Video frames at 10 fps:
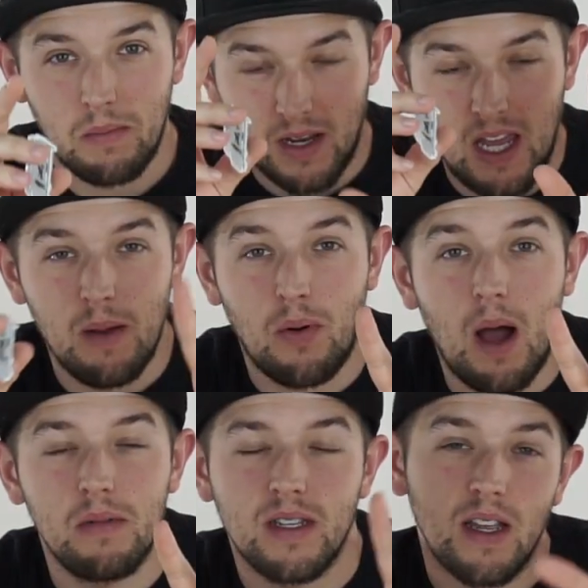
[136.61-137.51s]
I'm going to keep
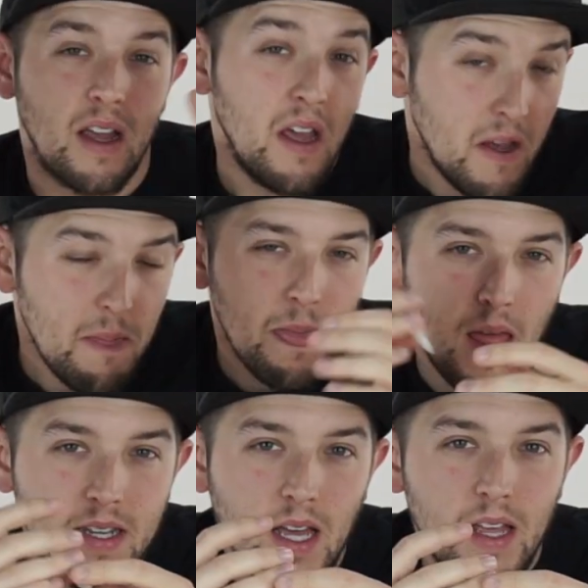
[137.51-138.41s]
promising
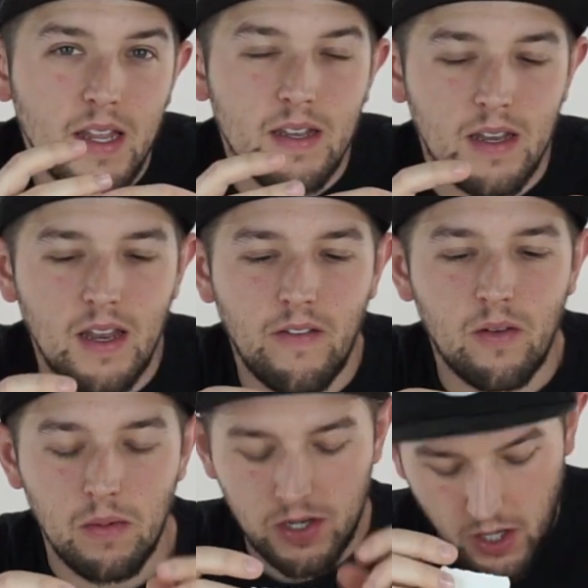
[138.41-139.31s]
until I
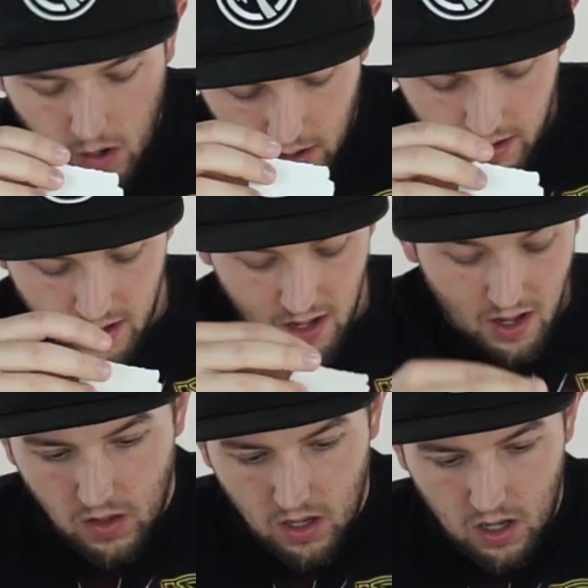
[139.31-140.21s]
inevitably show it.
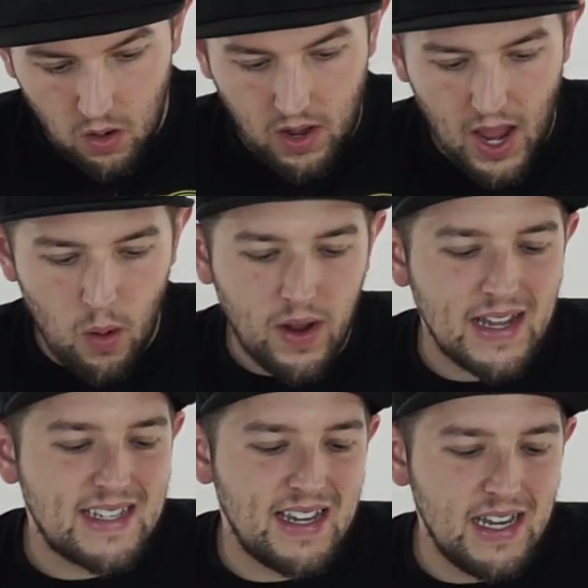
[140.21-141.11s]
Okay, we
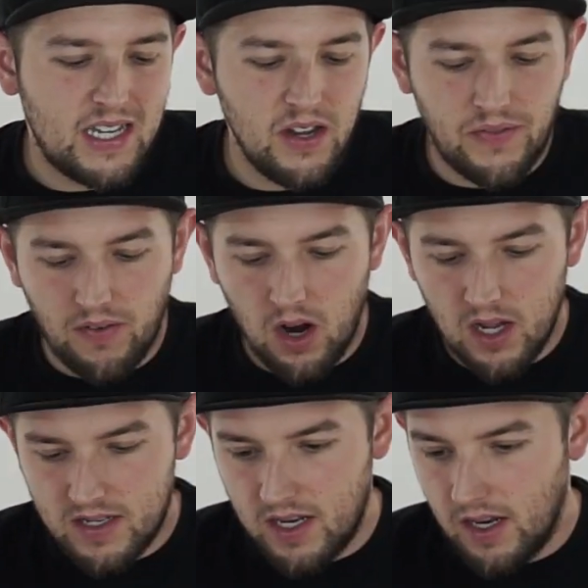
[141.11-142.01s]
got Z T
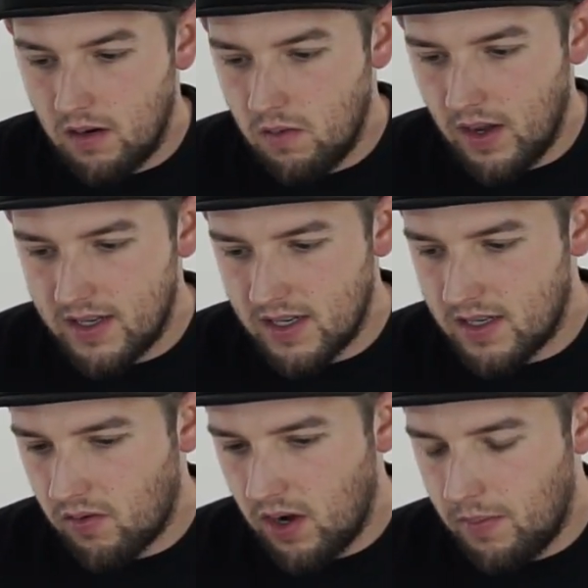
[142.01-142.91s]
Frosty. Wait, is
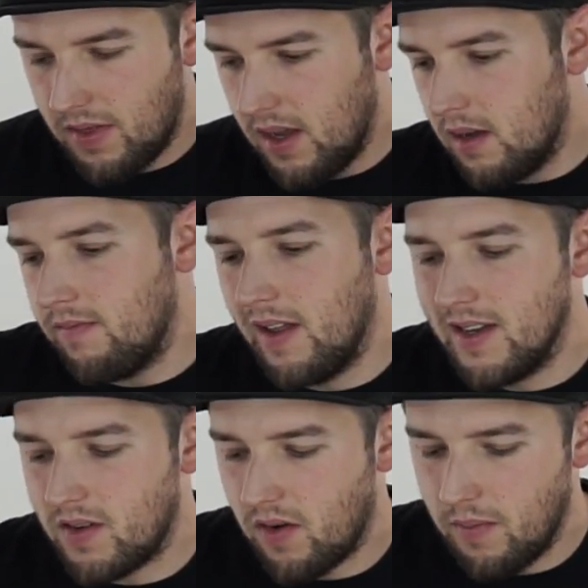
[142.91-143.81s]
this a rip thing? It
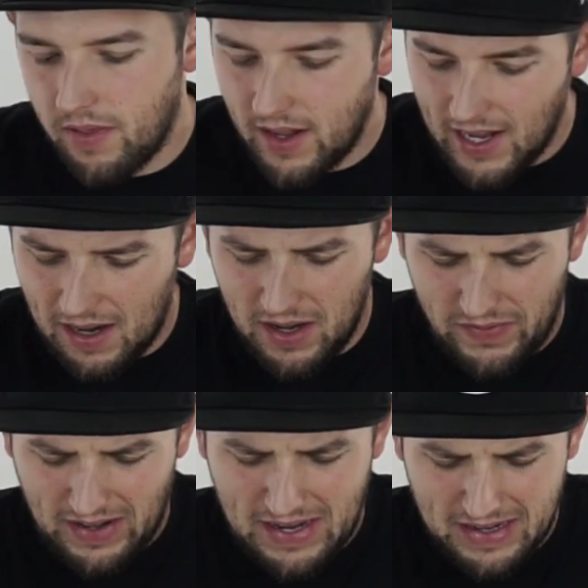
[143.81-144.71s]
is a rip thing. I don't
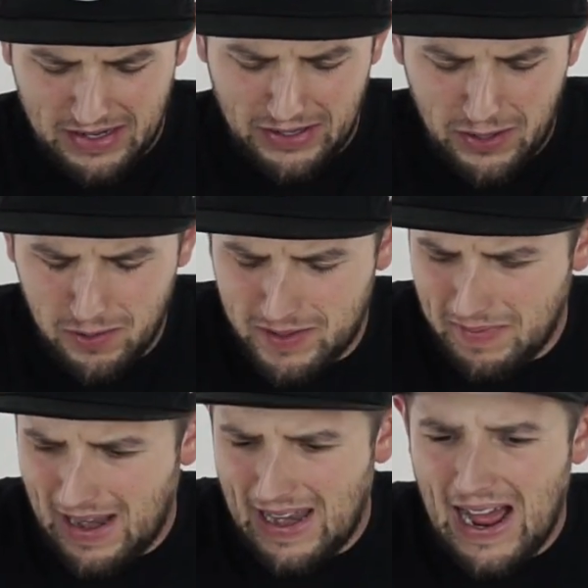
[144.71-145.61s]
even get to use
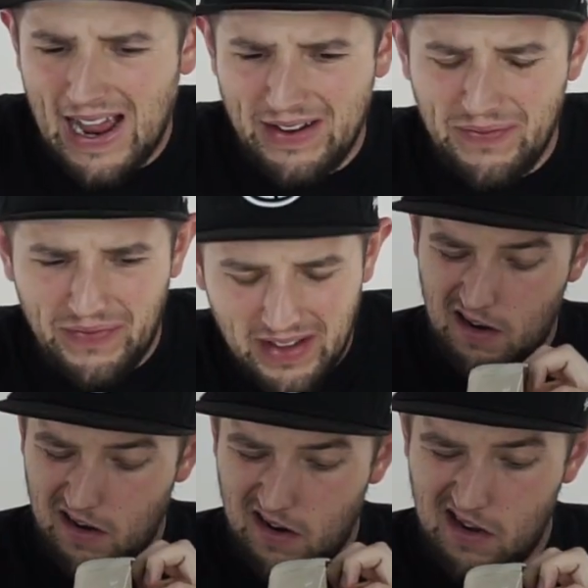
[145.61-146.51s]
my knife
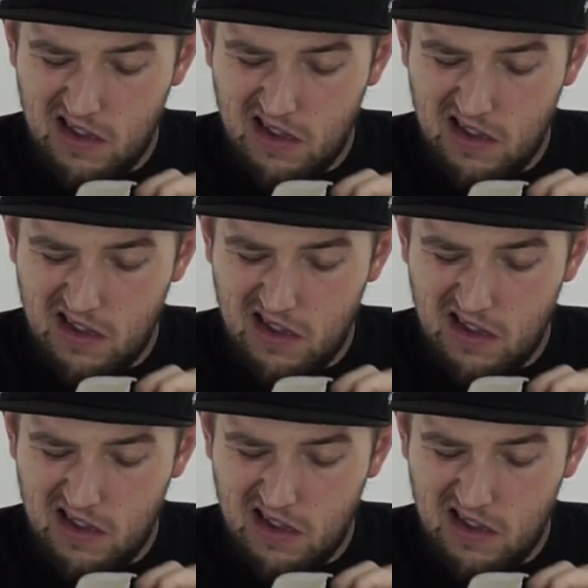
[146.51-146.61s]
here.